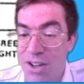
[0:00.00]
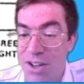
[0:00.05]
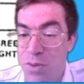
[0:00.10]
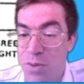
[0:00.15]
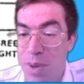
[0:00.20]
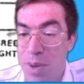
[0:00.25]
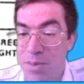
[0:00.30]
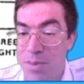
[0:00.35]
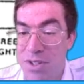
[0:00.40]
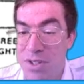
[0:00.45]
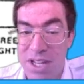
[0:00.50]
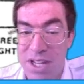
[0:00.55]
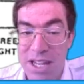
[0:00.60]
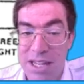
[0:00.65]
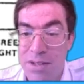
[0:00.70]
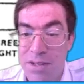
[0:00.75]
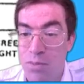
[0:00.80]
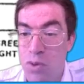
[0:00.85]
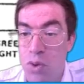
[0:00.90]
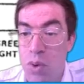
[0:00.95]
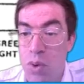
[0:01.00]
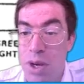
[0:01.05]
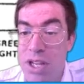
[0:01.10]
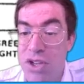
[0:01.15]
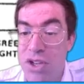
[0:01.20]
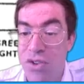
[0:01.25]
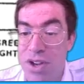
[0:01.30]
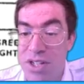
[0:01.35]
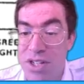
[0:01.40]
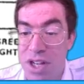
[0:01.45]
You should be able to see 20
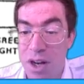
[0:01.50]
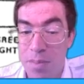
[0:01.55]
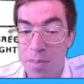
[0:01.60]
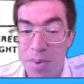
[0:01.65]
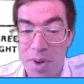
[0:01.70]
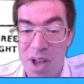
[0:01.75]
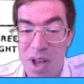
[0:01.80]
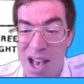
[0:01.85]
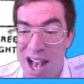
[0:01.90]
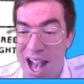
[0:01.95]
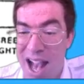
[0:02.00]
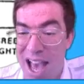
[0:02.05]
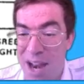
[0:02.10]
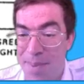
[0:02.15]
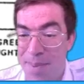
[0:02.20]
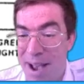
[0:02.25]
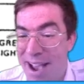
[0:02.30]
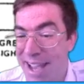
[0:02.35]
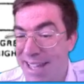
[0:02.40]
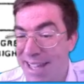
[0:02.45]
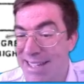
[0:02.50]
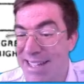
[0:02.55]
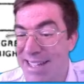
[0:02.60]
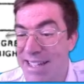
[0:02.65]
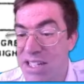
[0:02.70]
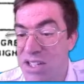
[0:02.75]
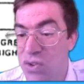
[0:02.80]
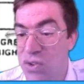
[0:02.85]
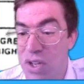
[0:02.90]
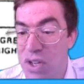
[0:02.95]
degrees up and about 18
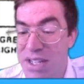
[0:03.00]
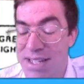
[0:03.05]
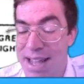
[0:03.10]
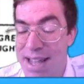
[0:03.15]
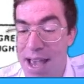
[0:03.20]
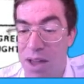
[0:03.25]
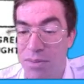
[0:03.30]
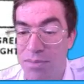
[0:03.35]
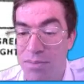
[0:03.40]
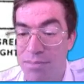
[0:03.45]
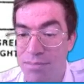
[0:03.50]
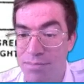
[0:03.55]
degrees down,